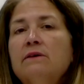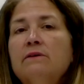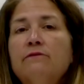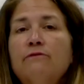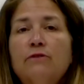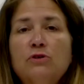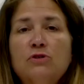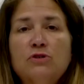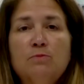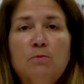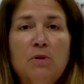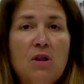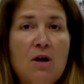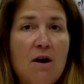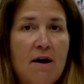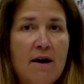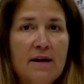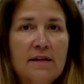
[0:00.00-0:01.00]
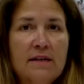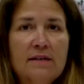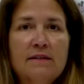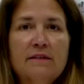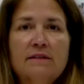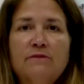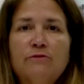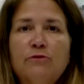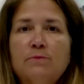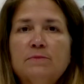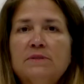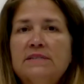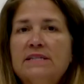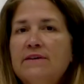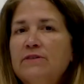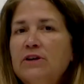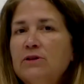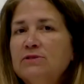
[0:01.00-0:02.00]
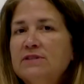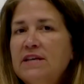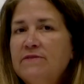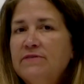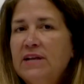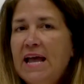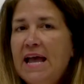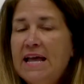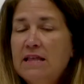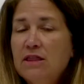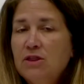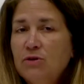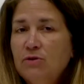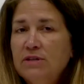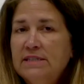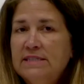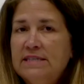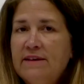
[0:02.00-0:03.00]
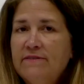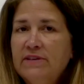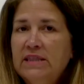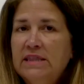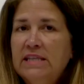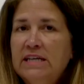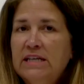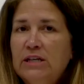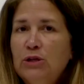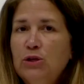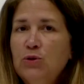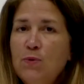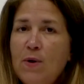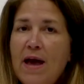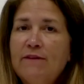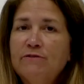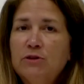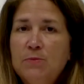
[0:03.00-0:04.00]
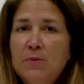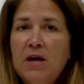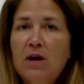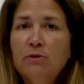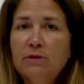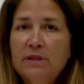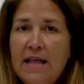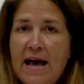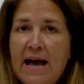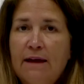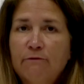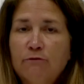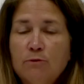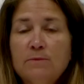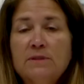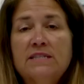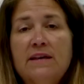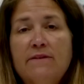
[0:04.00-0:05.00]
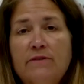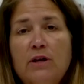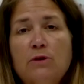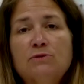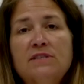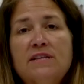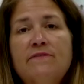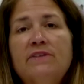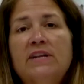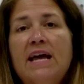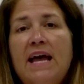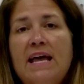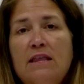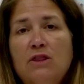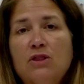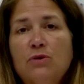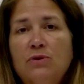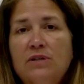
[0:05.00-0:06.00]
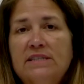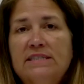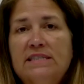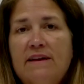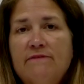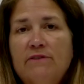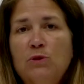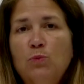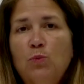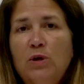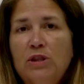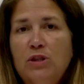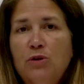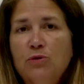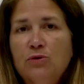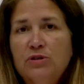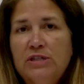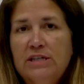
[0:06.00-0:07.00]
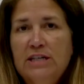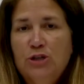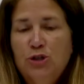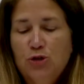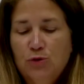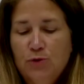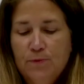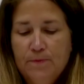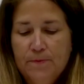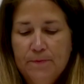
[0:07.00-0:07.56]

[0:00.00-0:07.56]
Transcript: first block from 7.07 to 8.37, then you have to be online from 7.07 to 8.37 with your teacher.